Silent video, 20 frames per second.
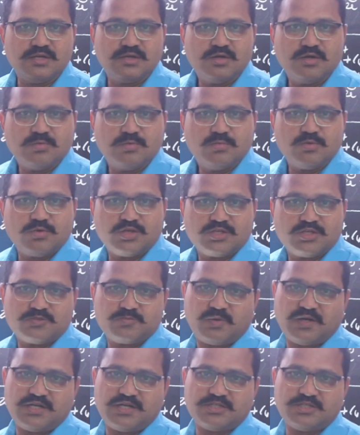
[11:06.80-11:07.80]
porous
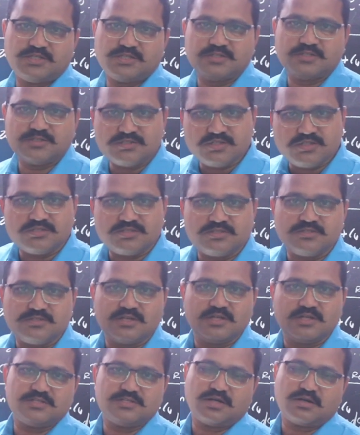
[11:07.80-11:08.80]
partition. Such
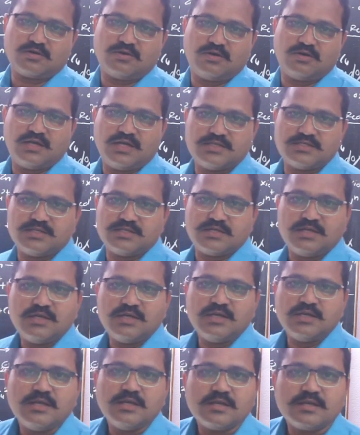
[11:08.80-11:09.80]
cells are called as a
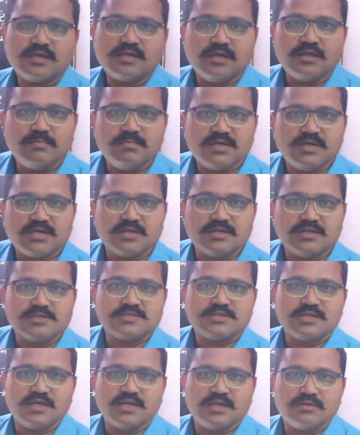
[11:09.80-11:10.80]
chemical
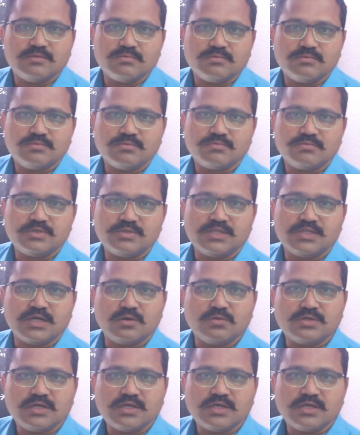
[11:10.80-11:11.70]
cell without